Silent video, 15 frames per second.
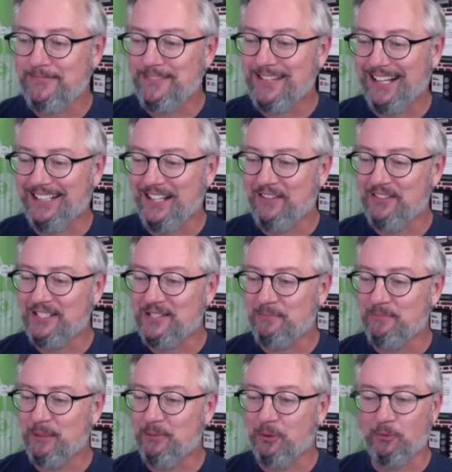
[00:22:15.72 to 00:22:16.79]
I love it. Some
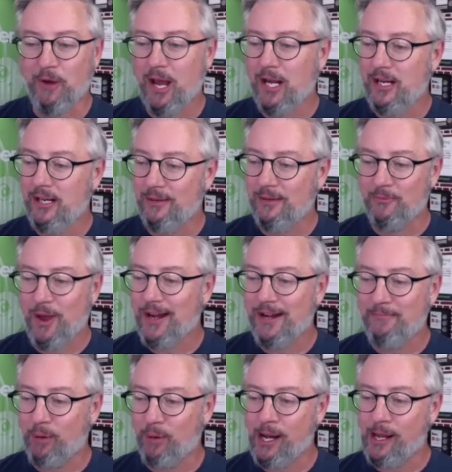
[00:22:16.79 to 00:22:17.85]
people are ready. I'm ready.
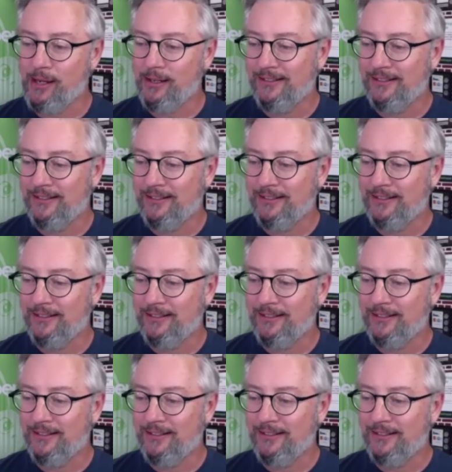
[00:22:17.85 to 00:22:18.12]
Bring it.